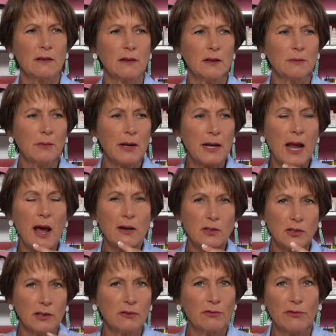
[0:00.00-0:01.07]
it might
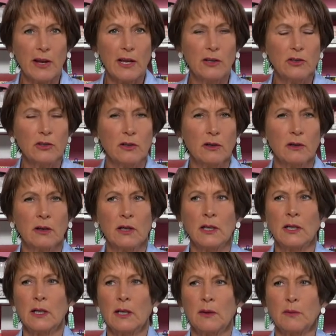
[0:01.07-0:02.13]
actually fade your
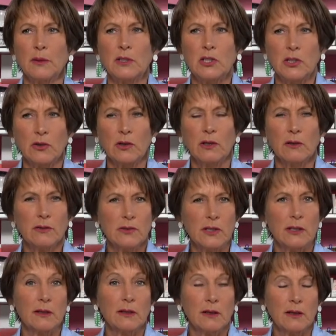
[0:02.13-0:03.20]
materials,
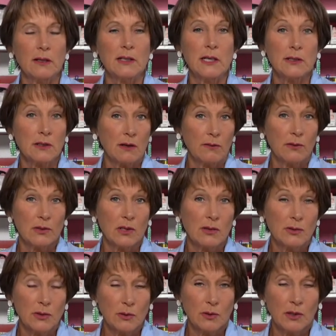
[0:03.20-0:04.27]
then a dust cover is
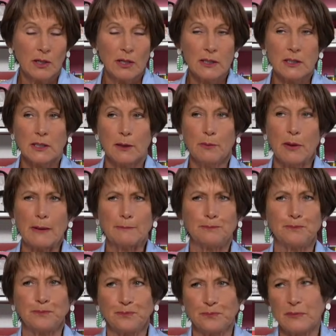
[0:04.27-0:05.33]
also a good idea. But
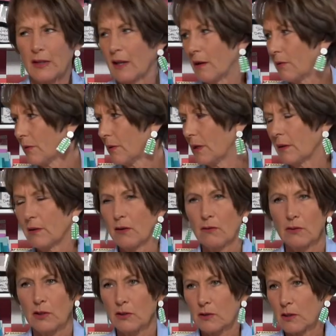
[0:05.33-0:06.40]
I oh, don't, nothing
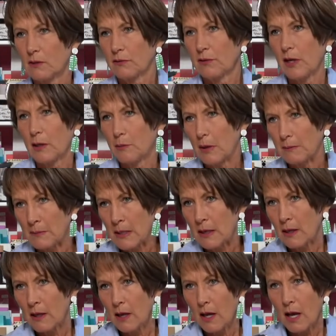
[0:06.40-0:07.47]
over here is going to fade. But
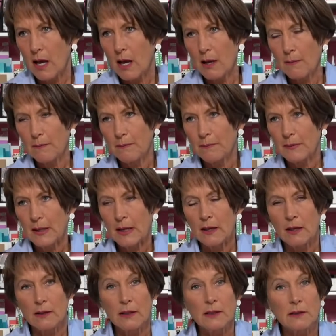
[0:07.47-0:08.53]
um,
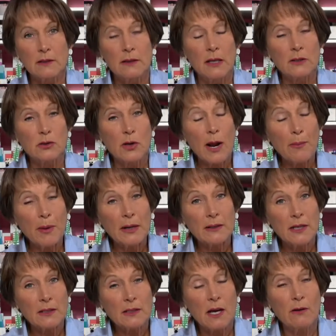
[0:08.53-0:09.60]
the the scrap rack
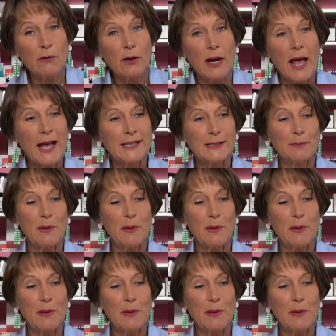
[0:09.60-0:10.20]
dust cover has